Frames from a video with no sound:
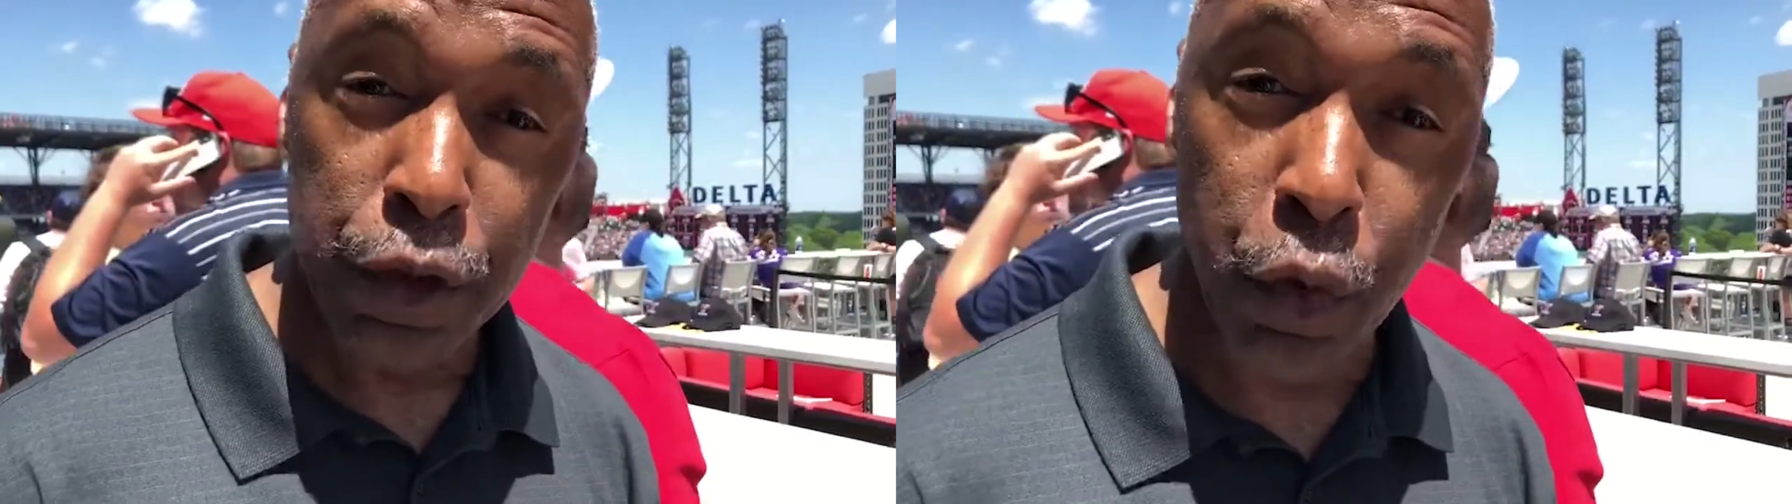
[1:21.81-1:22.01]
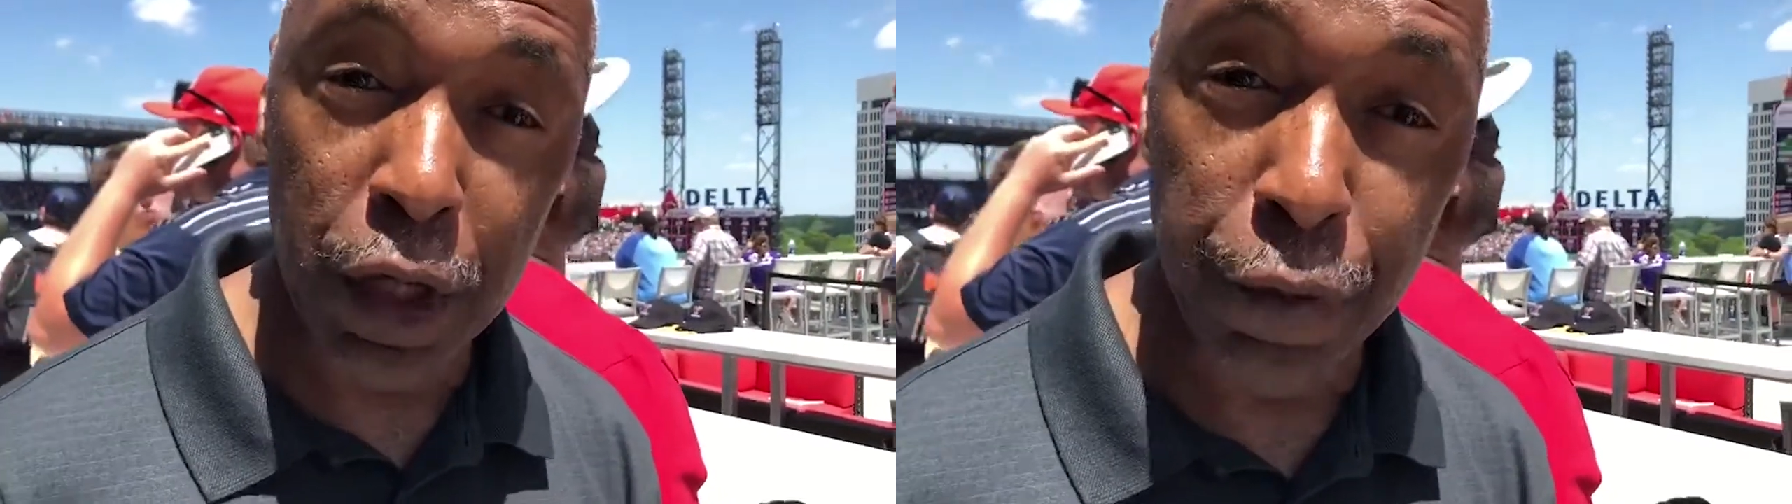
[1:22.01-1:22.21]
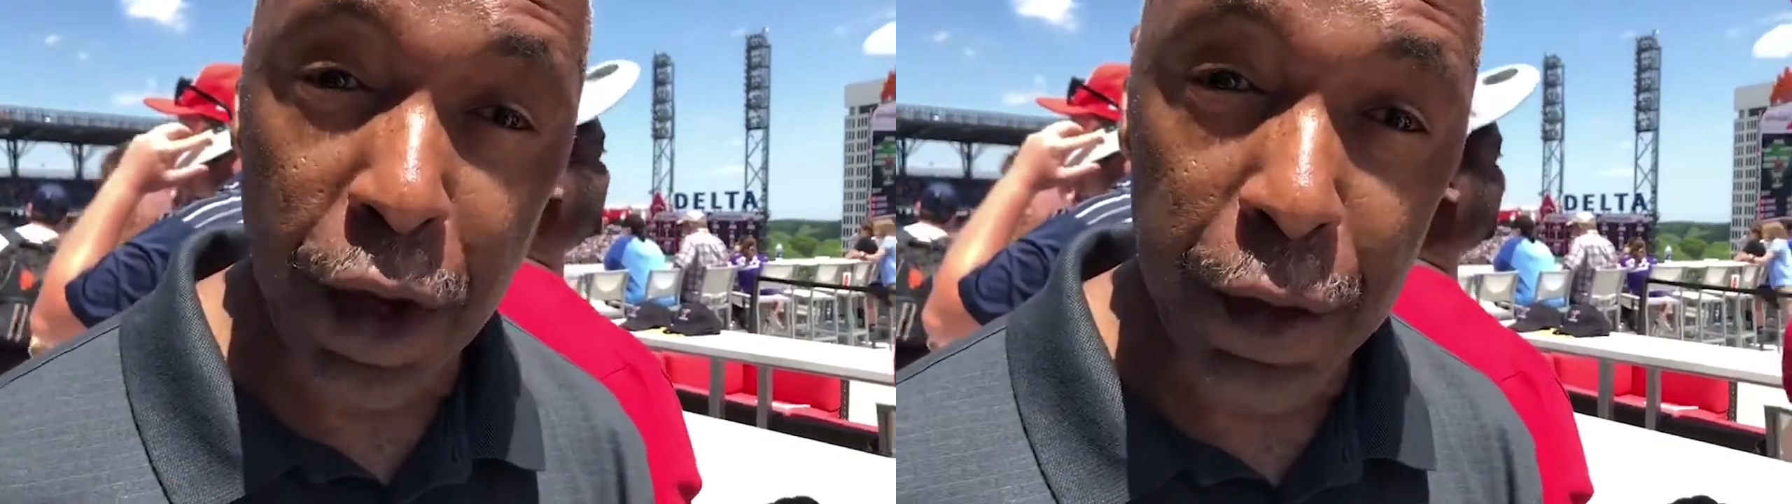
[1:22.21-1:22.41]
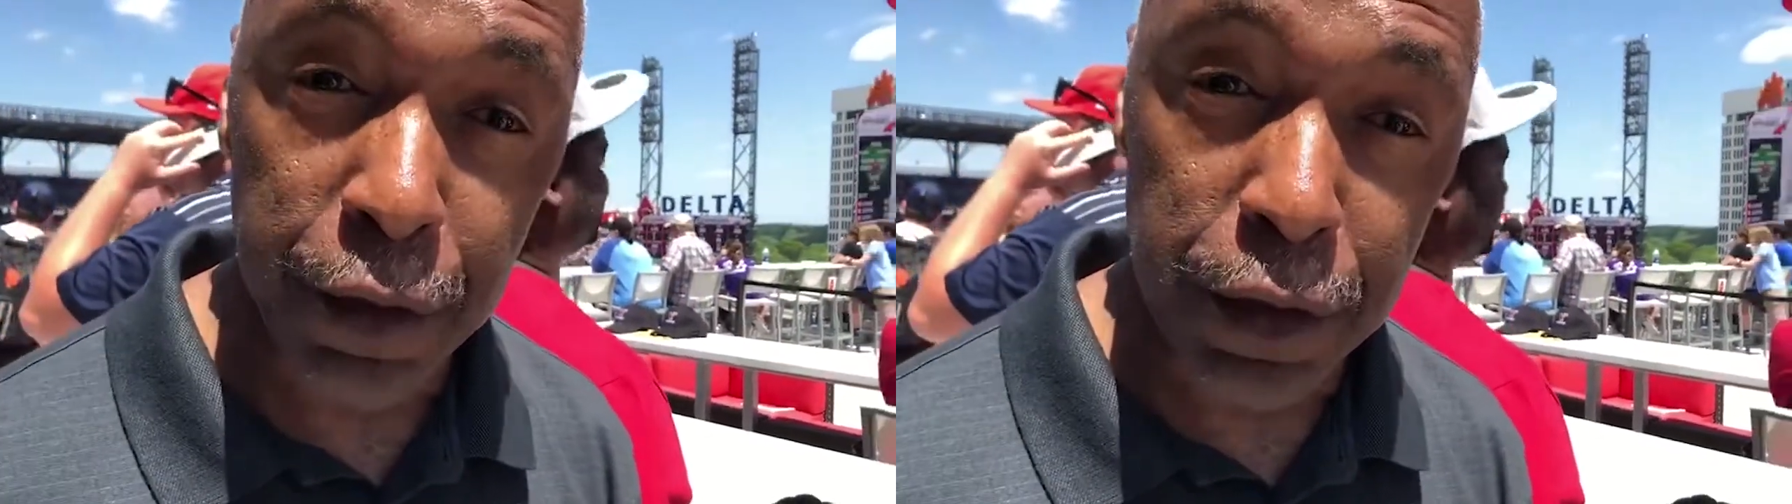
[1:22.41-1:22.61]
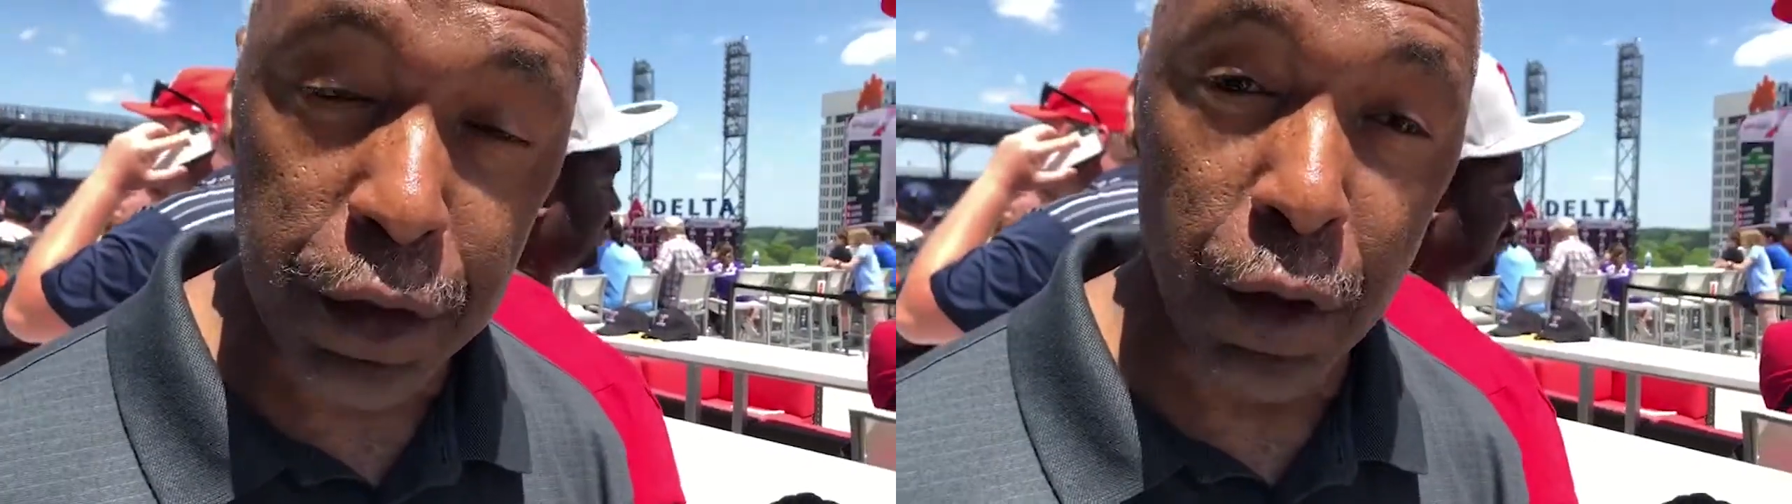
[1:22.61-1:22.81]
25
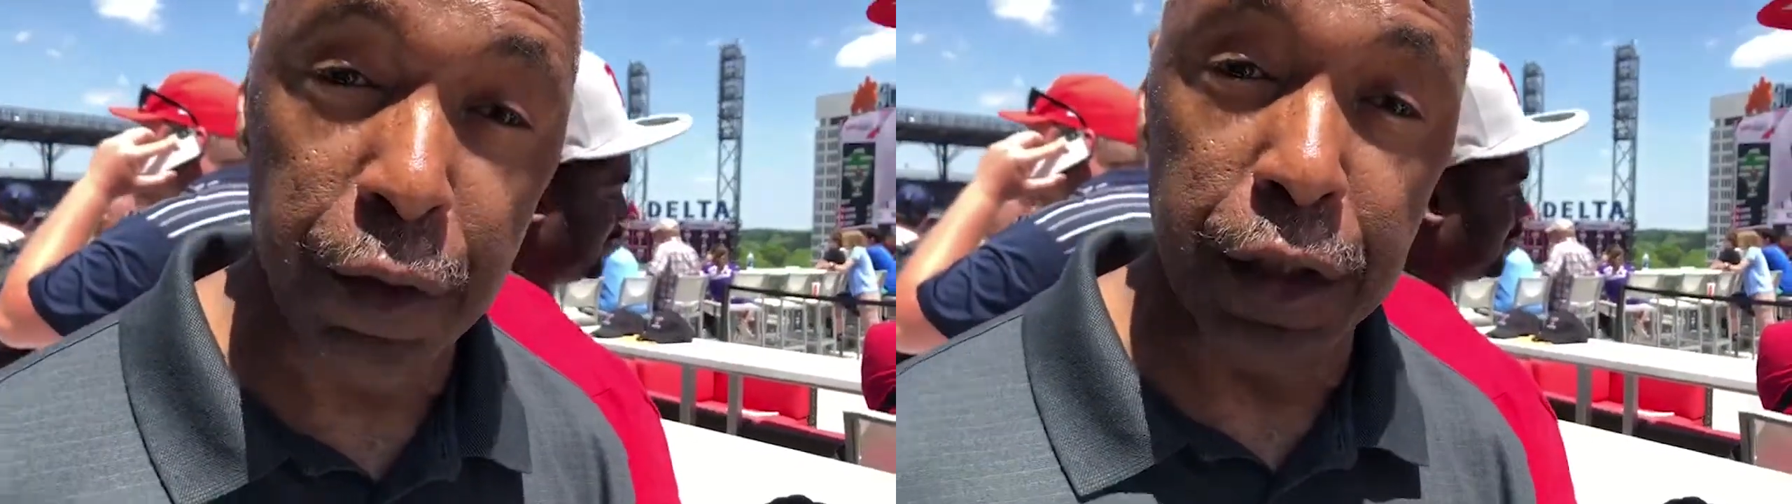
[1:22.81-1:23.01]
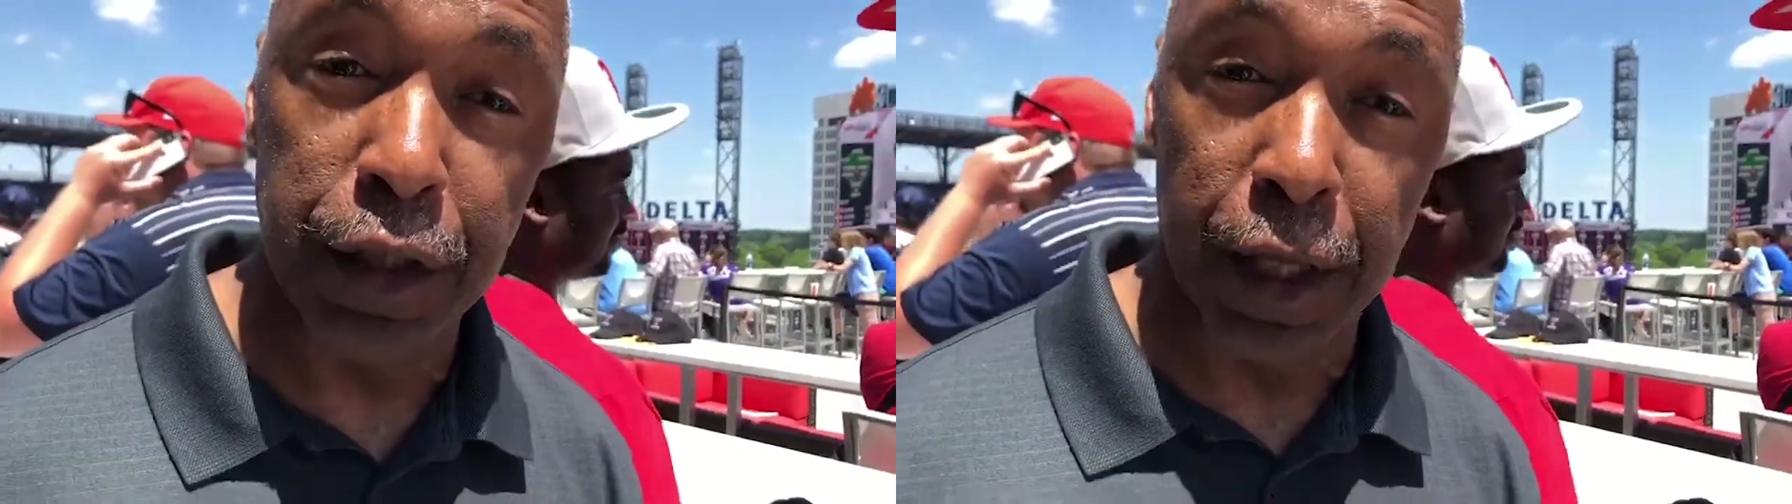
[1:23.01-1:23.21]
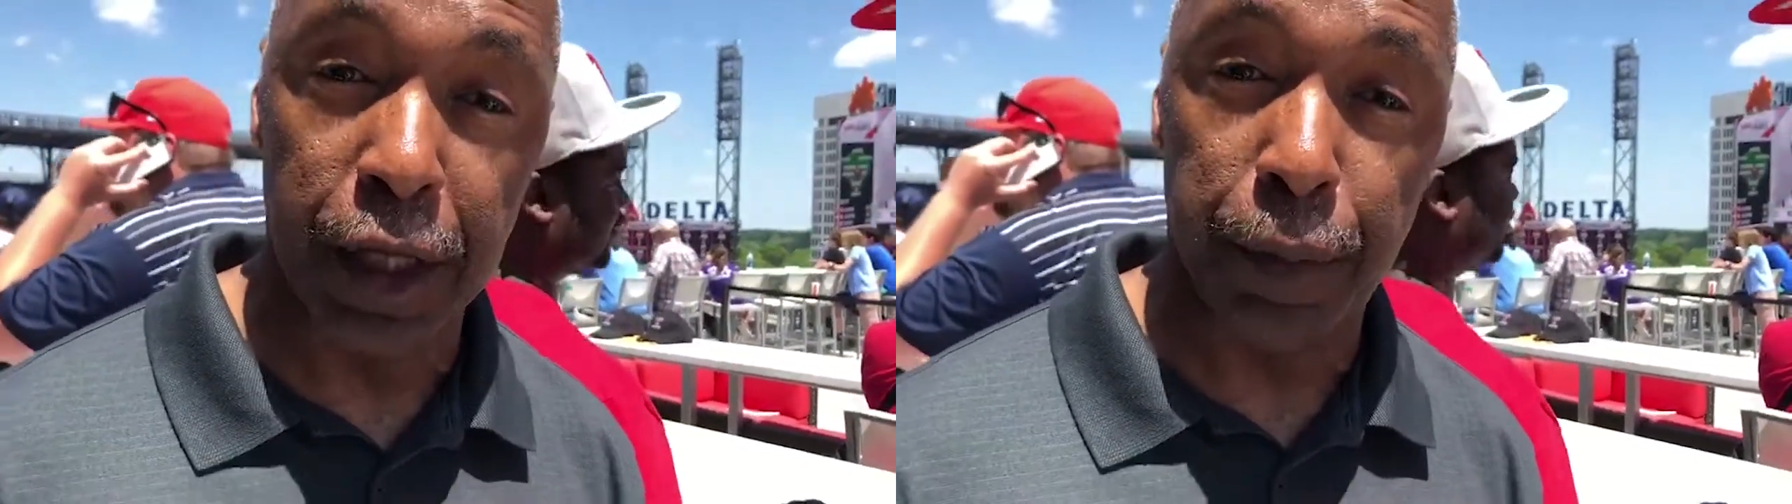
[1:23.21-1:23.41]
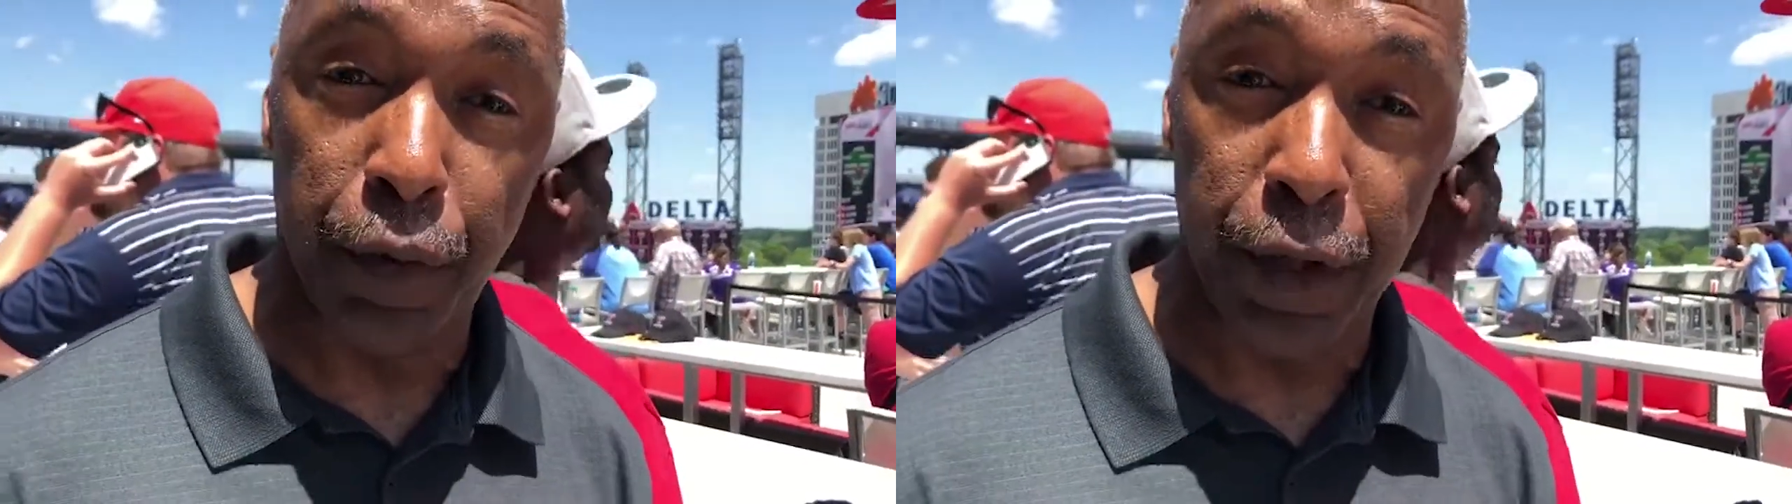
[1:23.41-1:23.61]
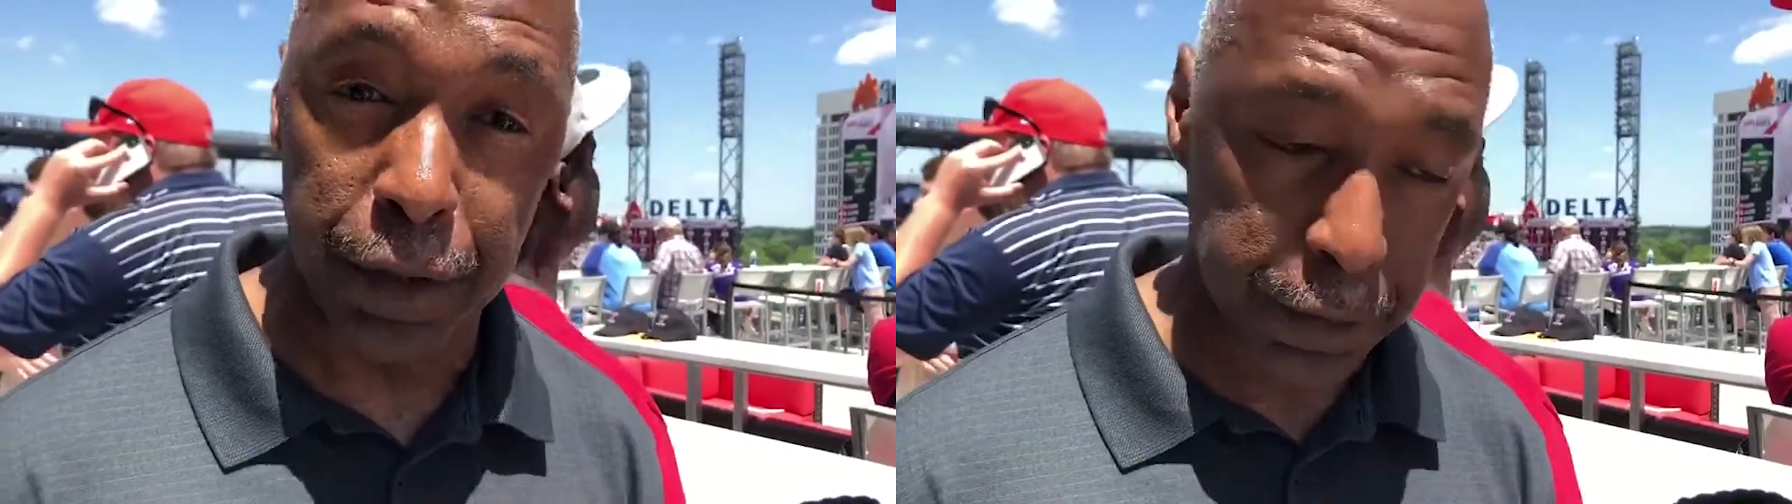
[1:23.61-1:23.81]
years ago for these Atlanta
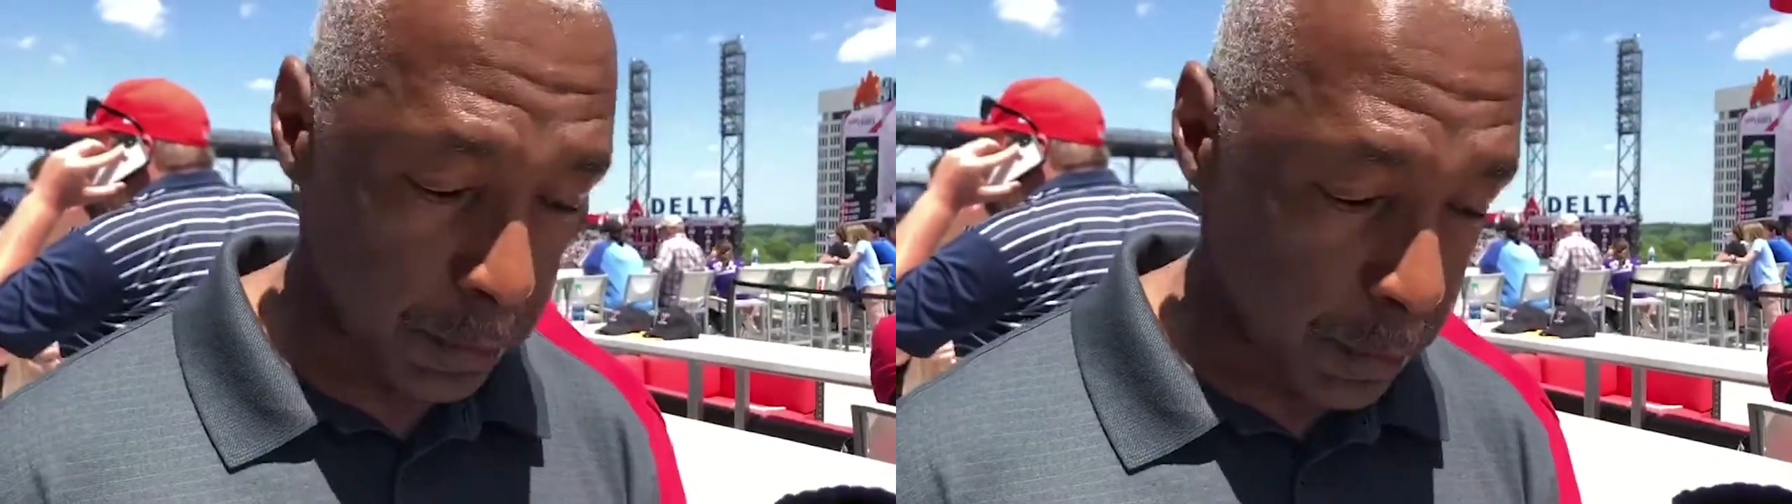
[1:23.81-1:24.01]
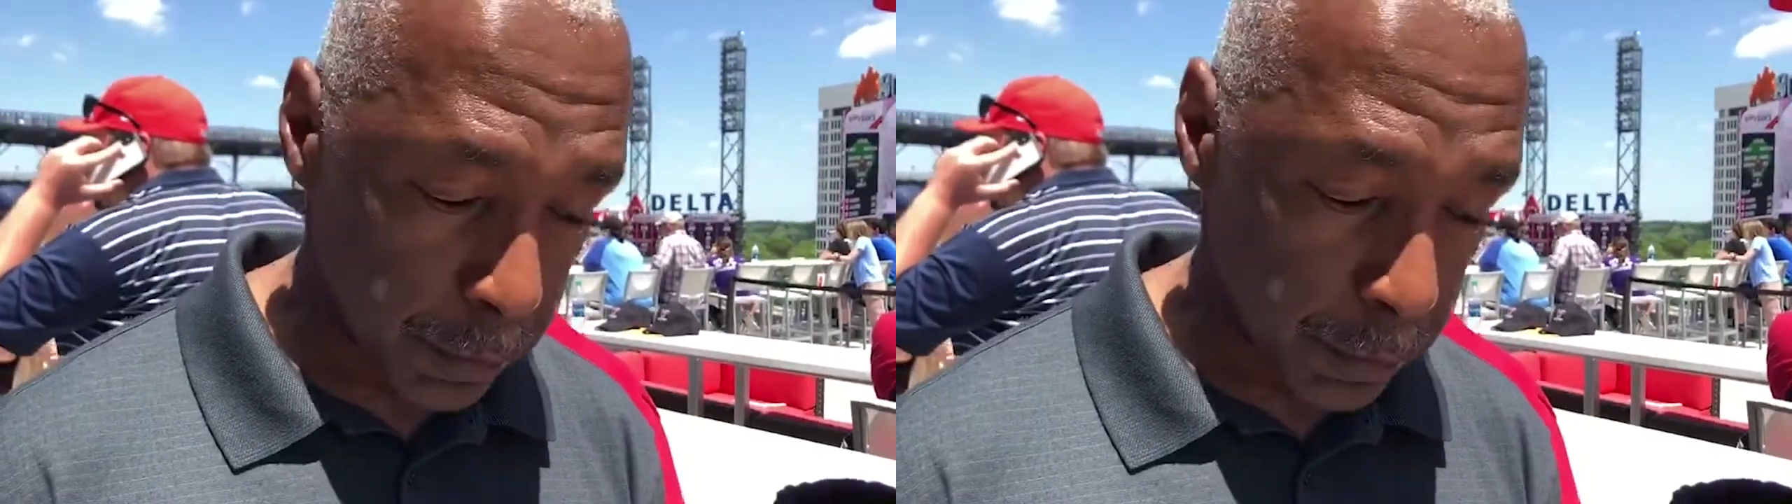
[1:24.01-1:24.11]
Braves,